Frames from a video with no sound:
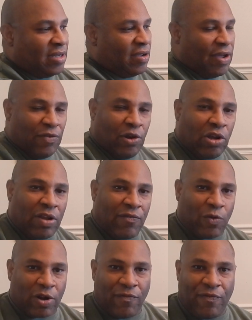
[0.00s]
if you're looking
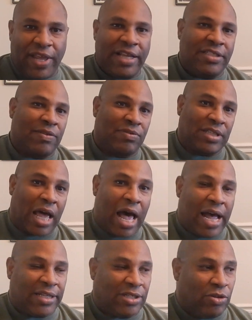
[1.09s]
for convenience of
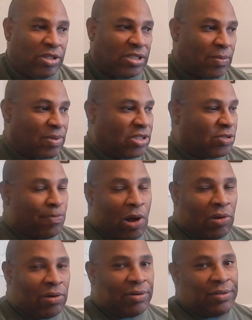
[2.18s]
size and you need something
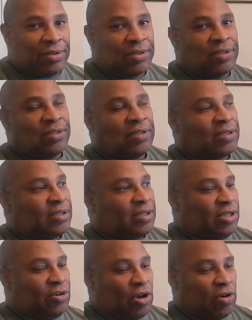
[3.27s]
smaller,
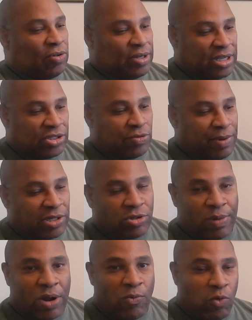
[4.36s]
the digital mixer
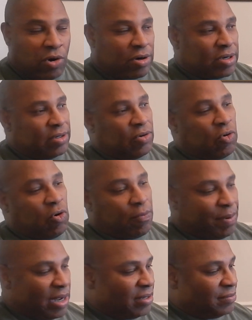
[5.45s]
might work.
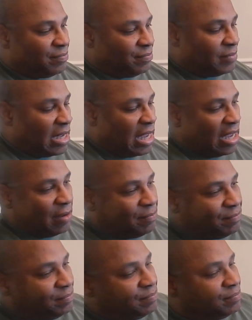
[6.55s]
So
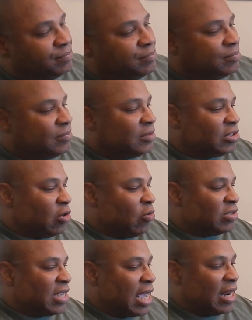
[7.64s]

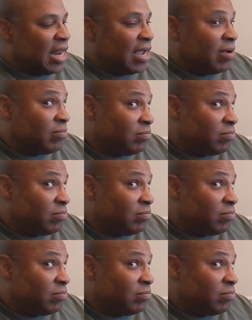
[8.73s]
it's kind of like,